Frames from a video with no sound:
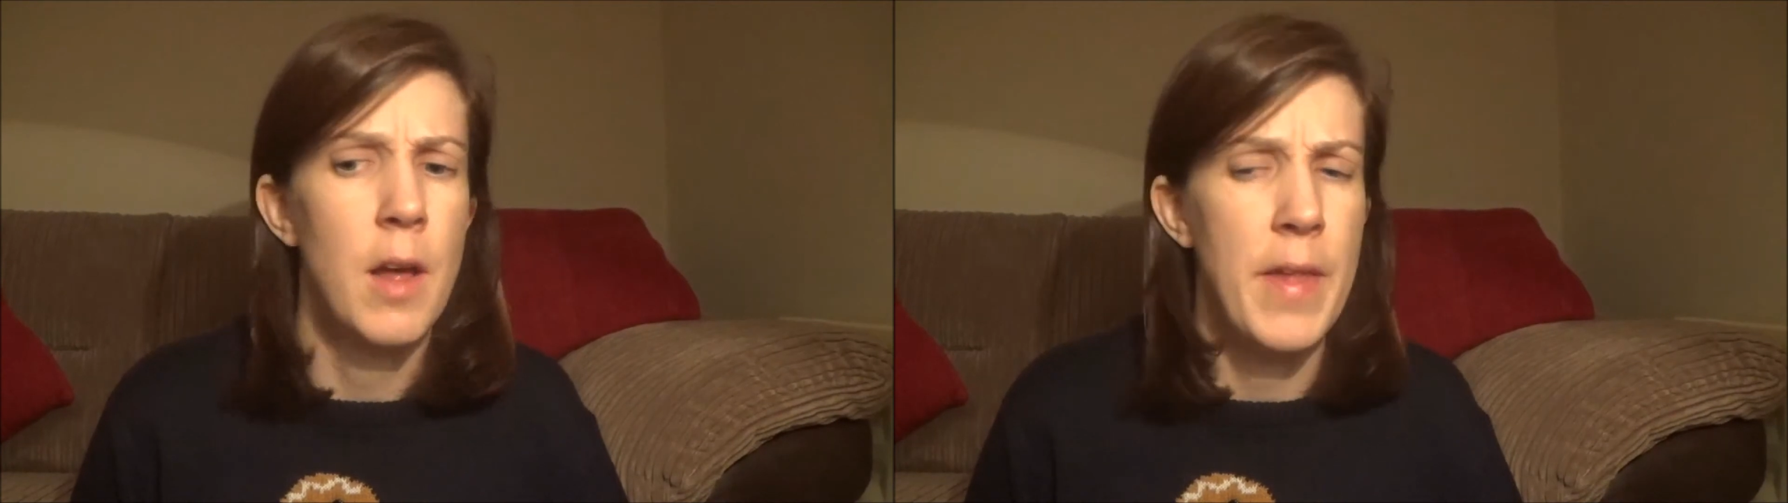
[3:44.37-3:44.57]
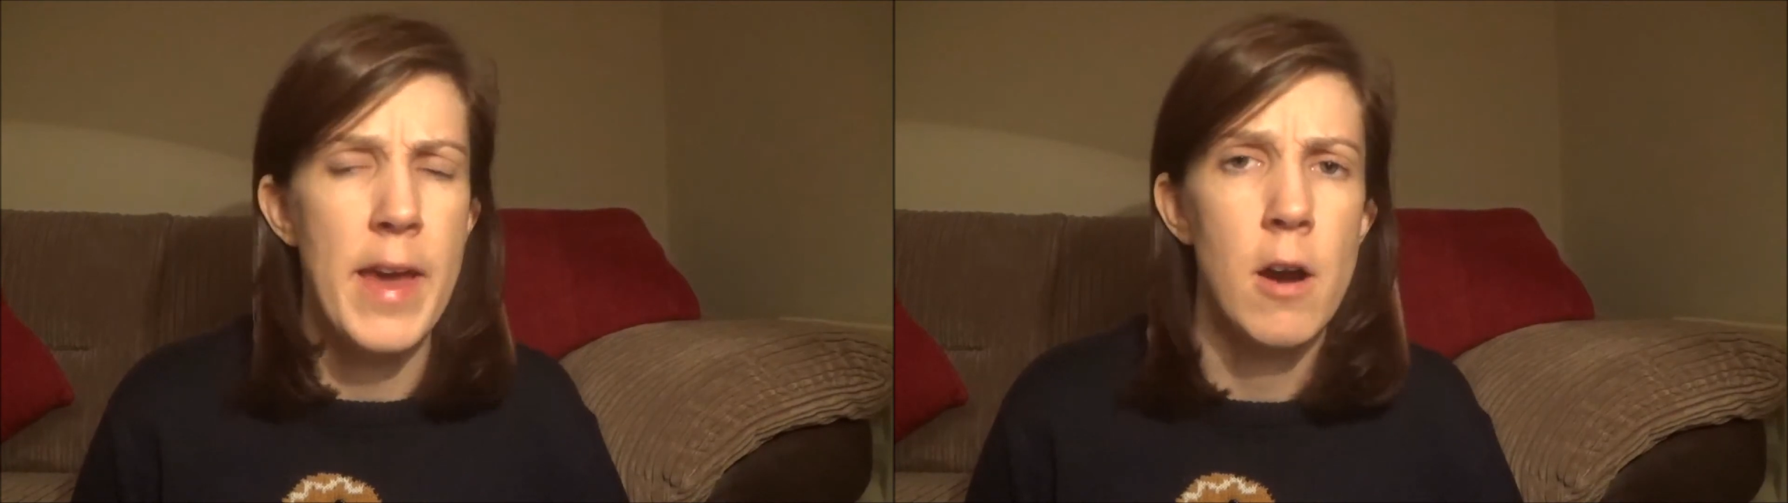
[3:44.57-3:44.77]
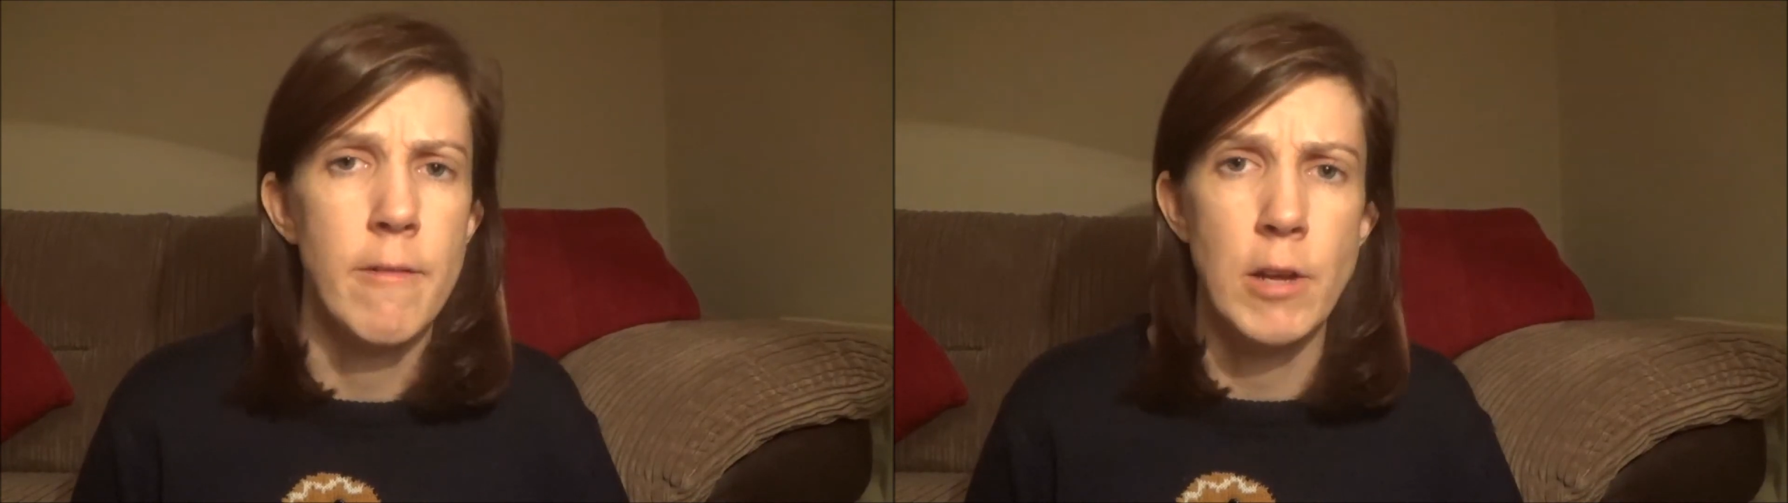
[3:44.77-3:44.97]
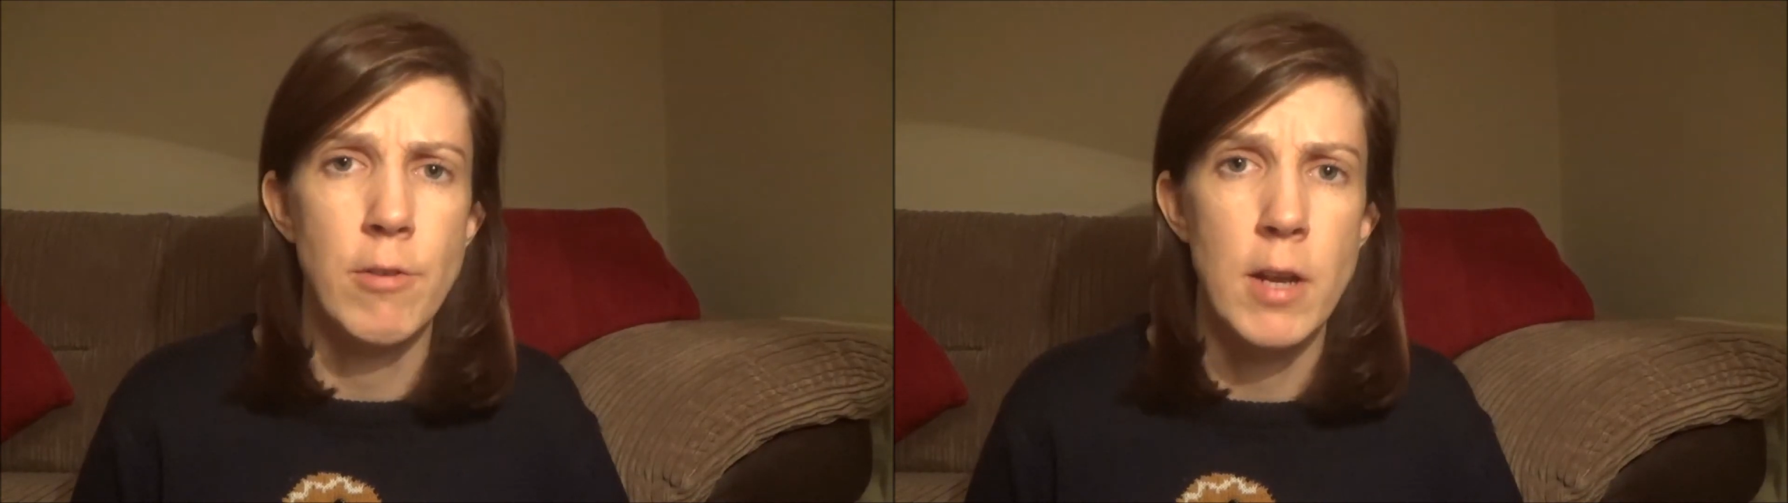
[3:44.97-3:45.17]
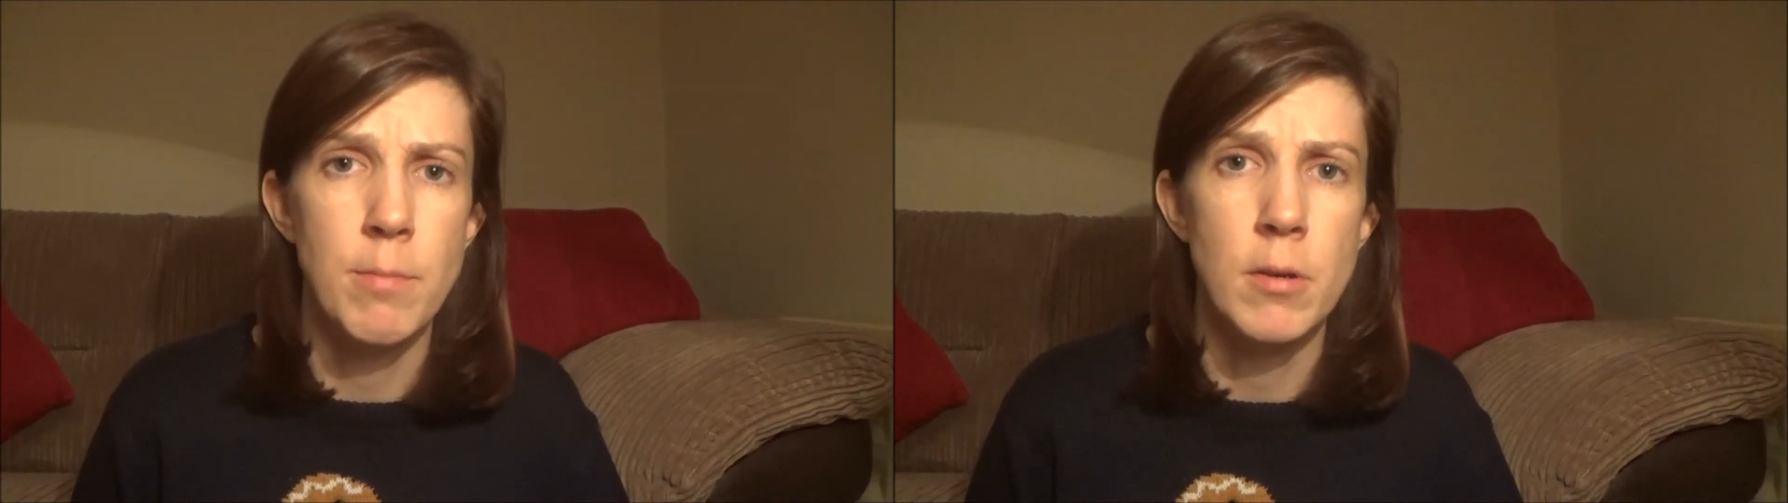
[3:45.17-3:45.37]
and they are
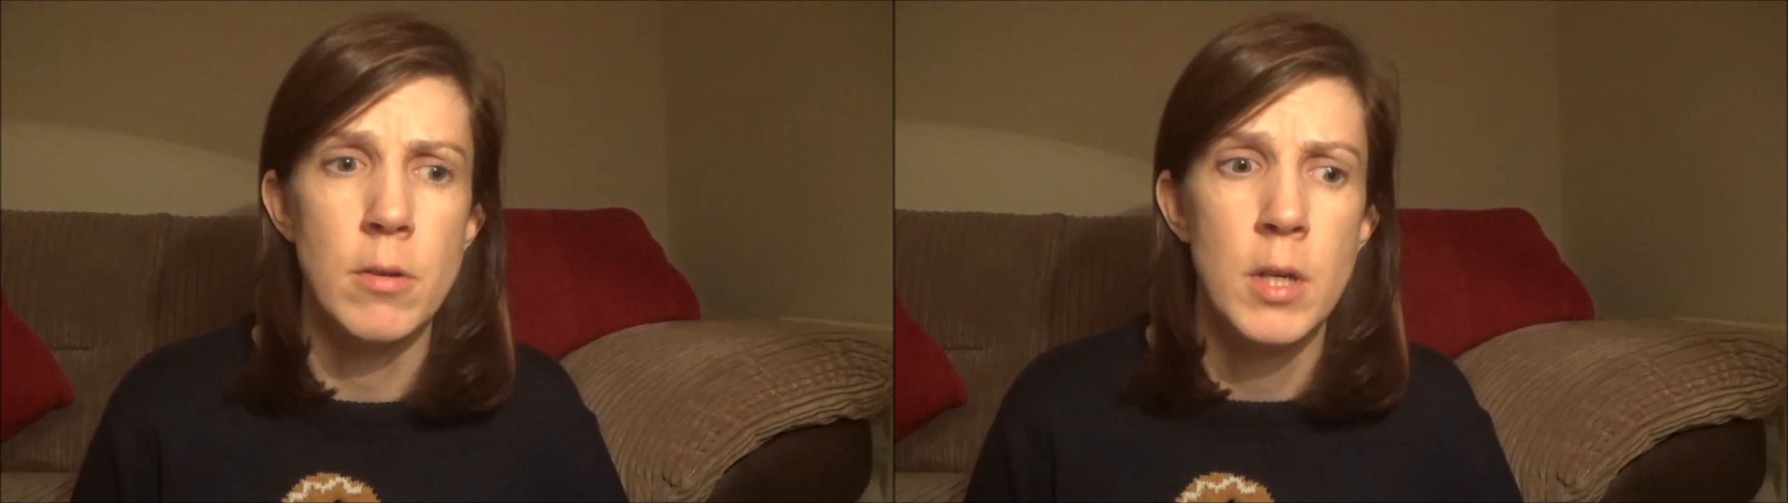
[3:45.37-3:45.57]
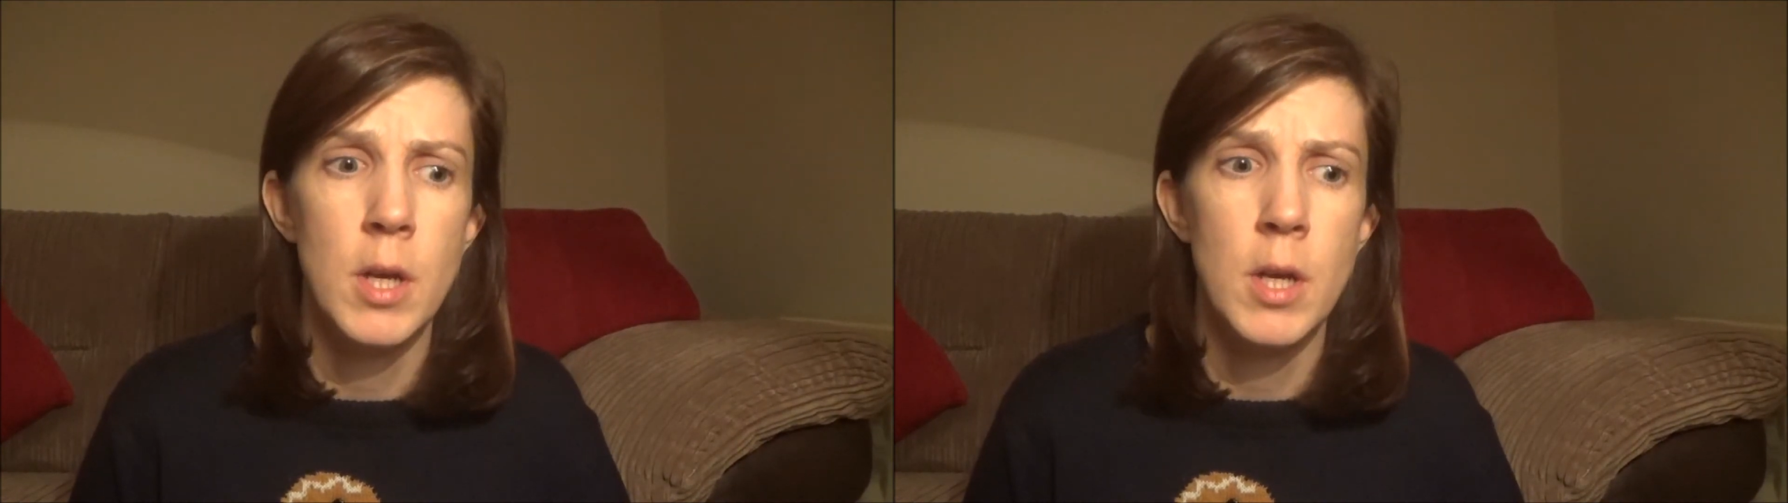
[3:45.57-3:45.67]
incredible.